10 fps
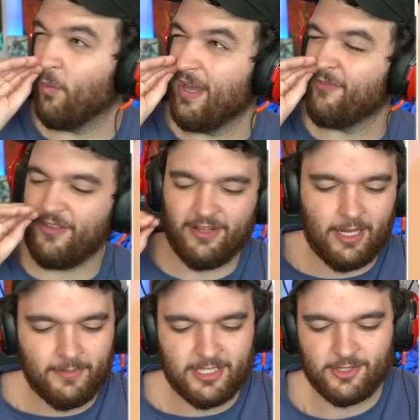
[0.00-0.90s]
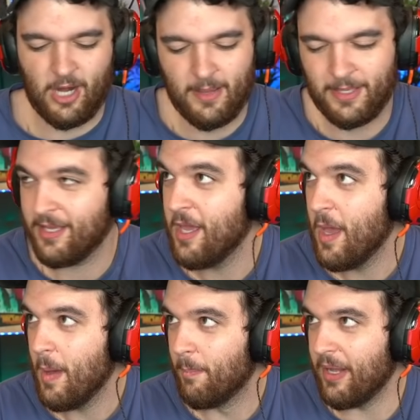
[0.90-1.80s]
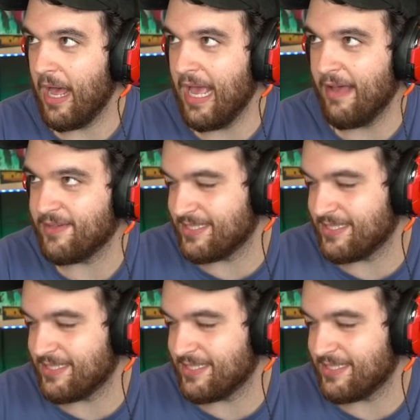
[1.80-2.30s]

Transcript: what feeling I'm describing, but I have the